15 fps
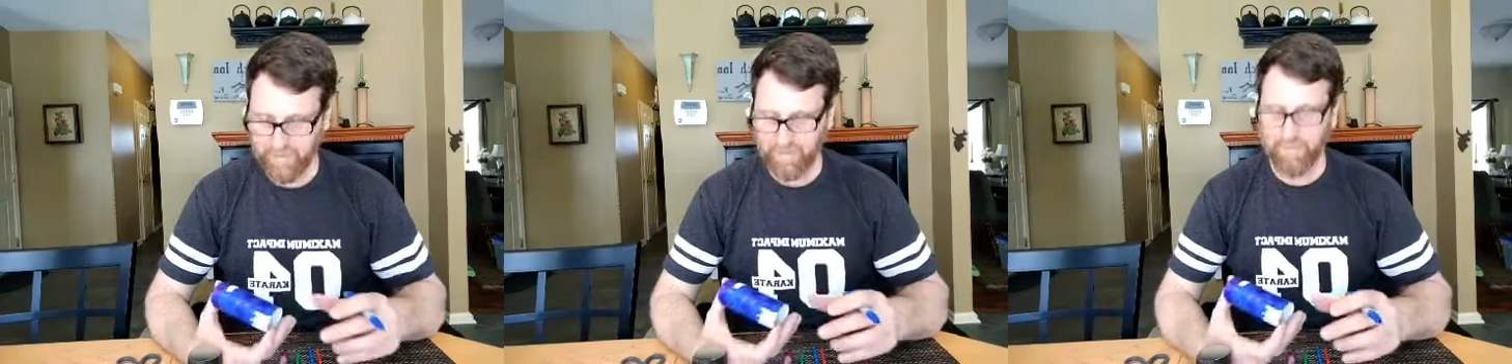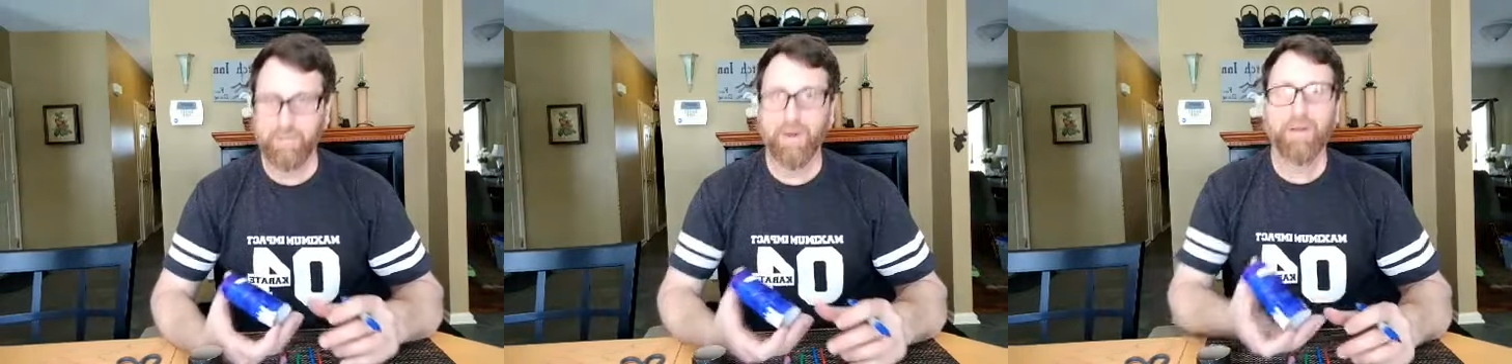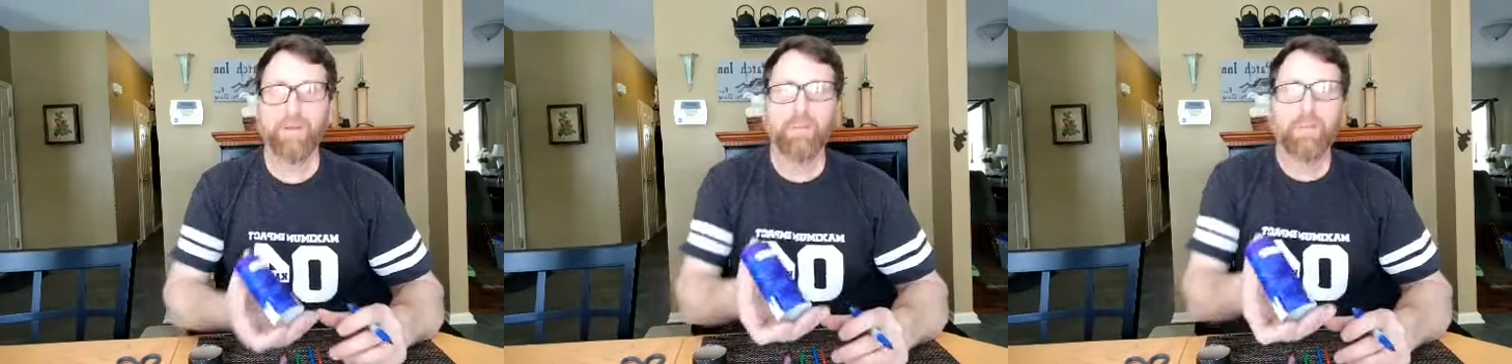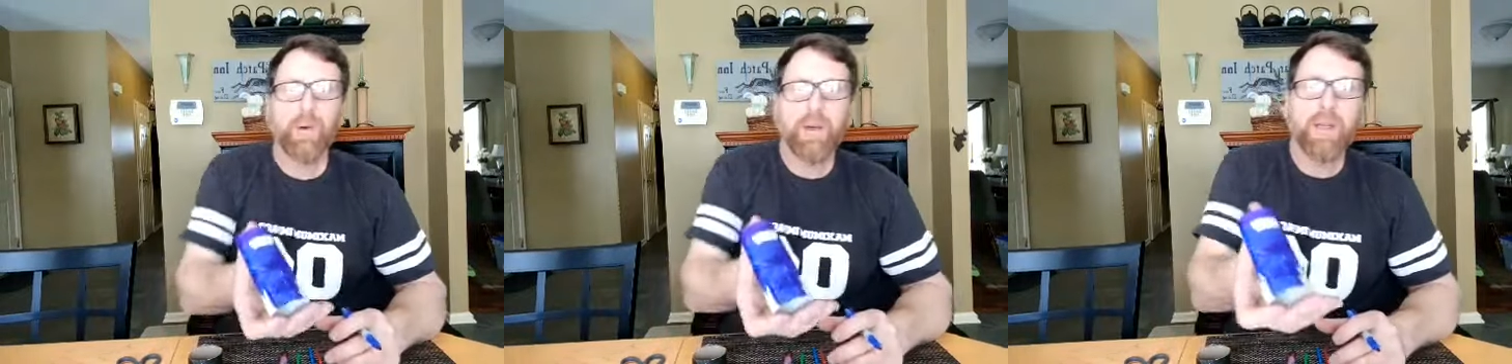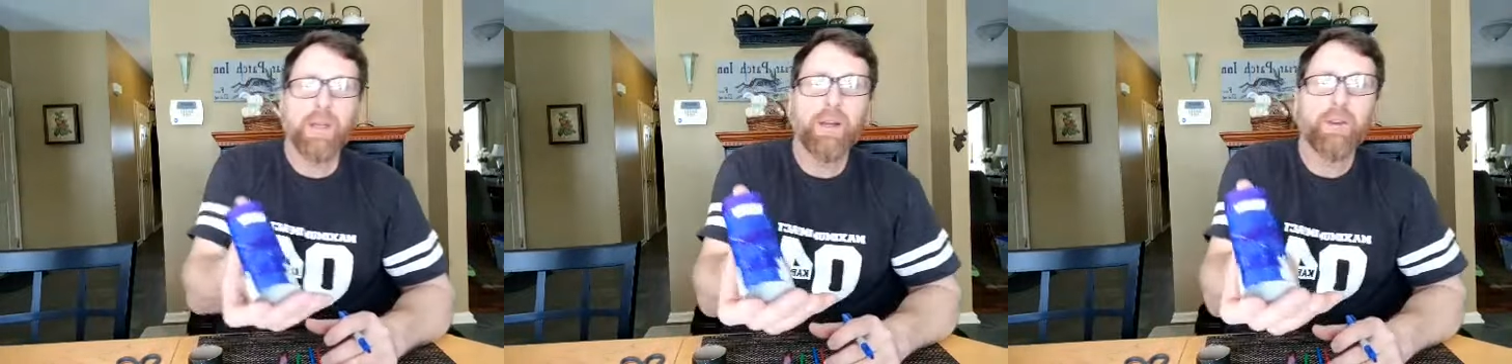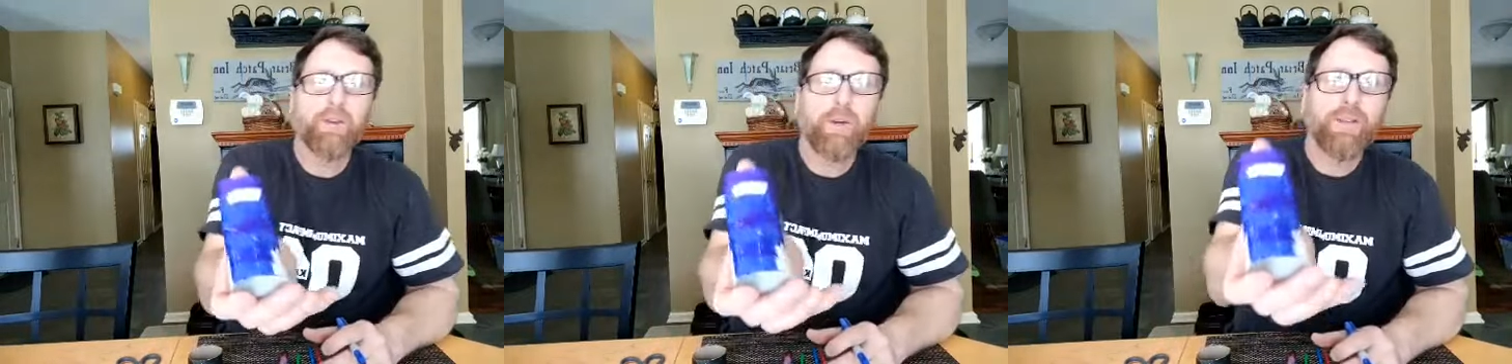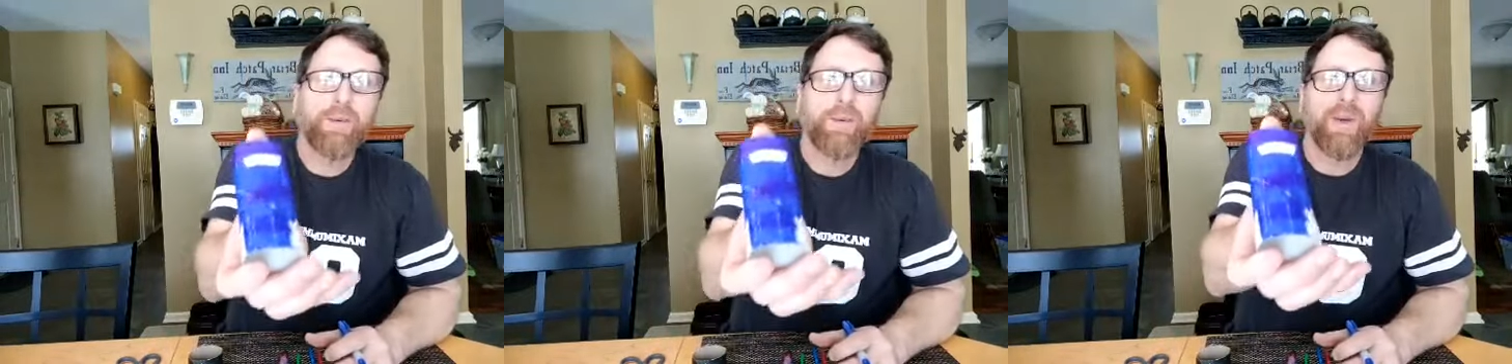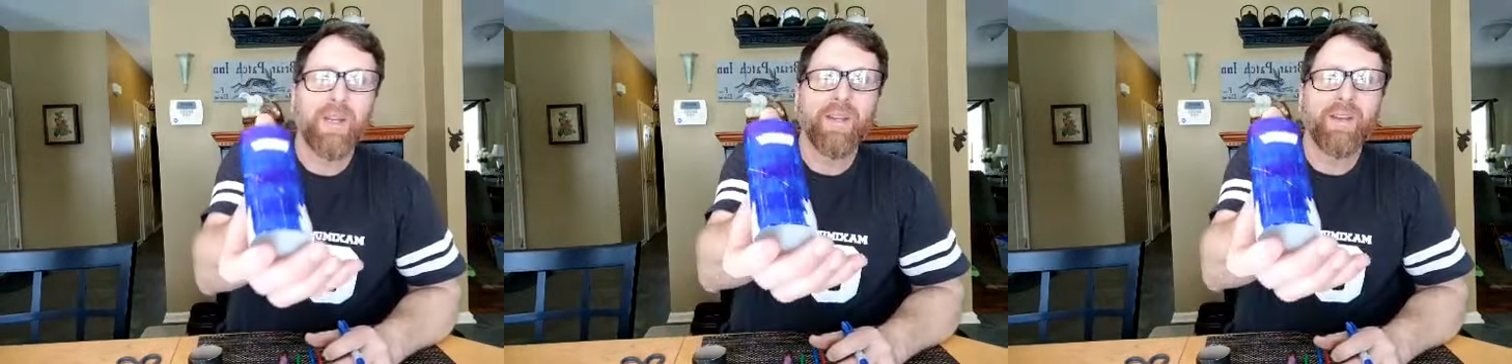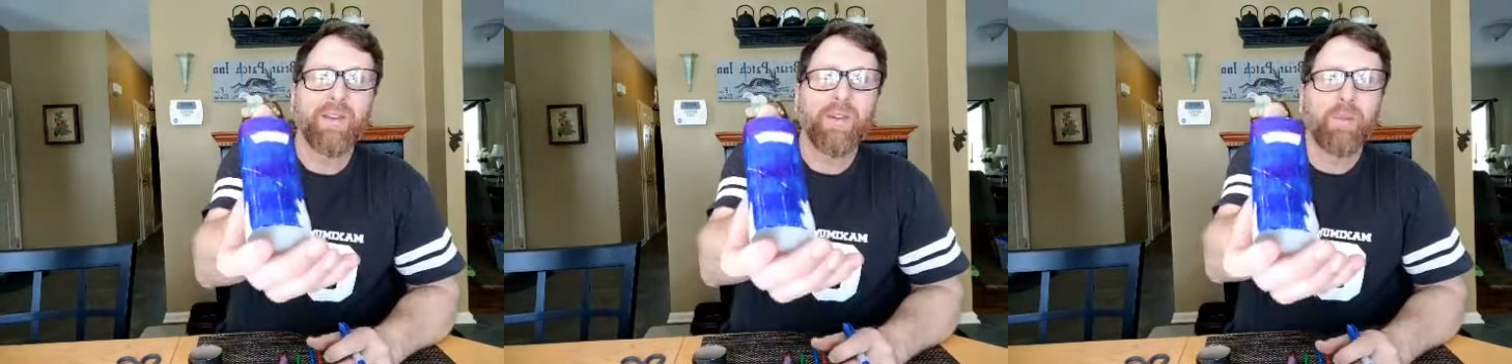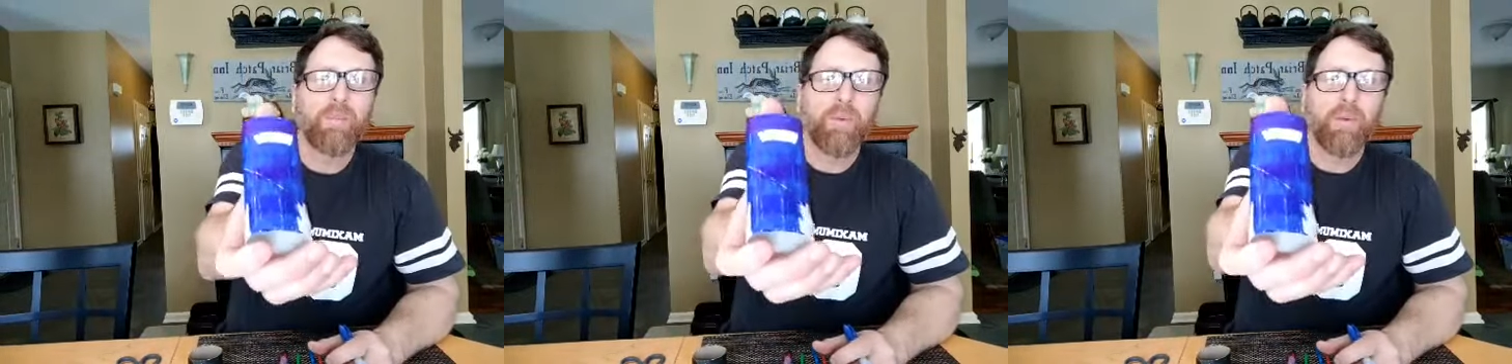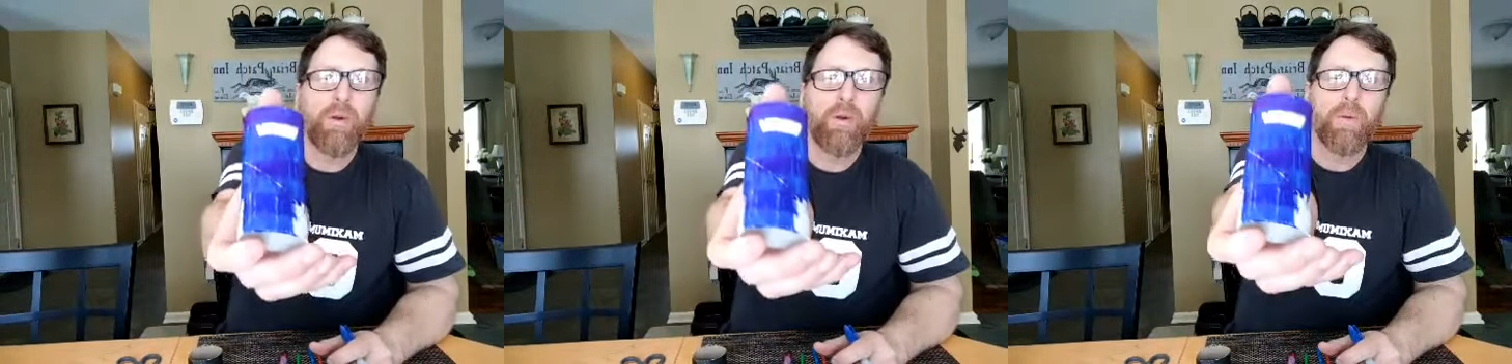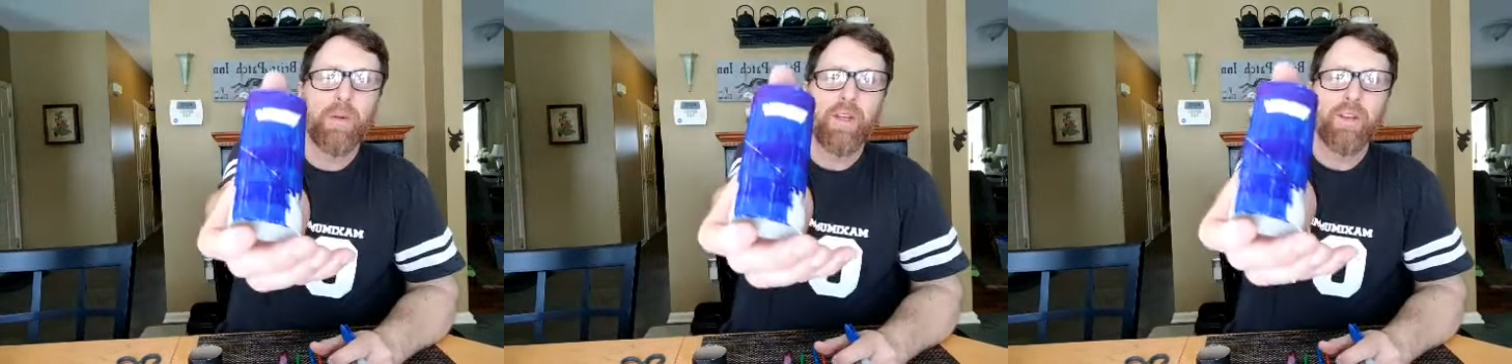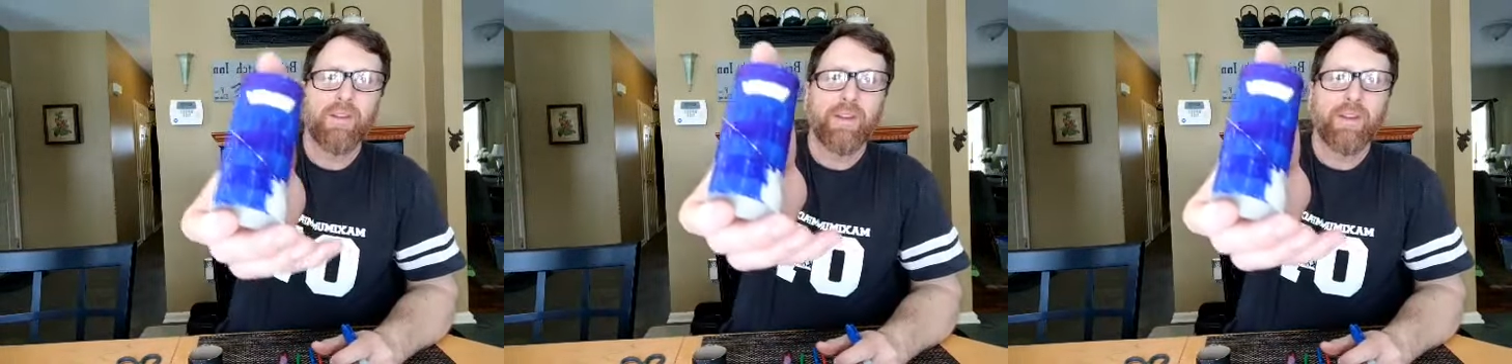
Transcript: Mine's pretty interesting when you do the blue because